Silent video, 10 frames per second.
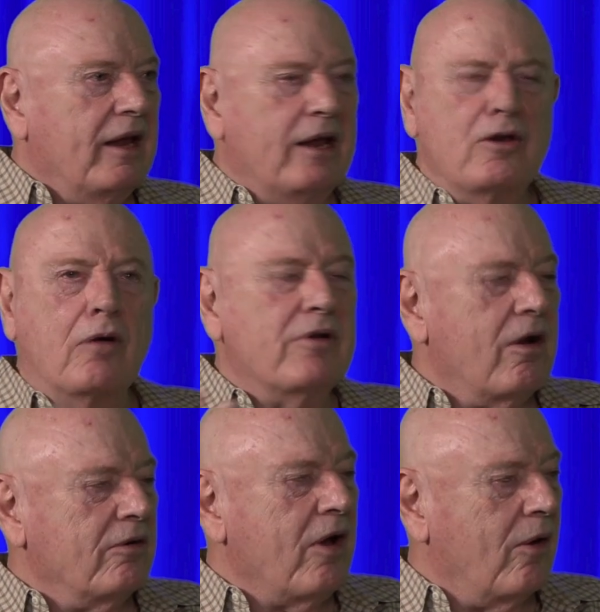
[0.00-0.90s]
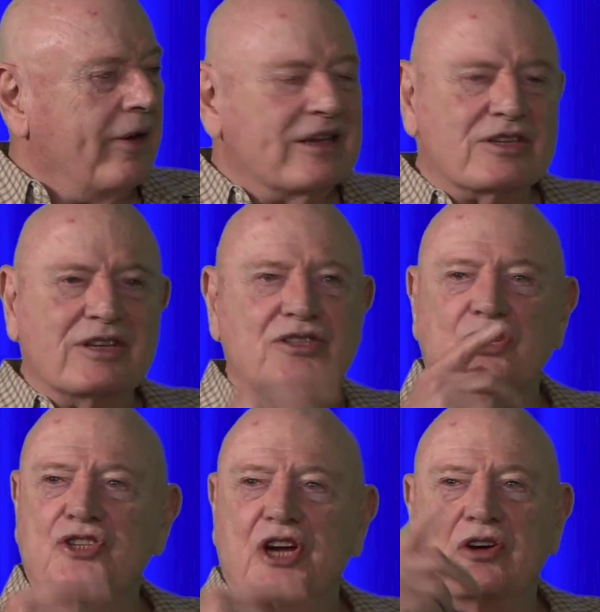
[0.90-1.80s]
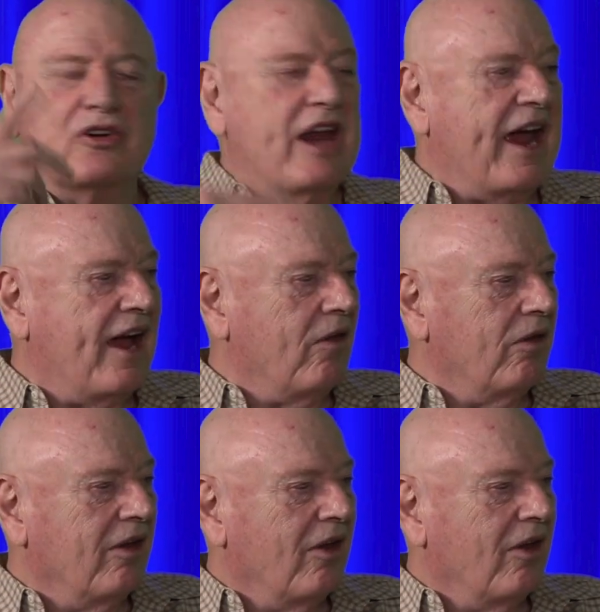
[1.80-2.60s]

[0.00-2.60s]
no, it's just a jigger down.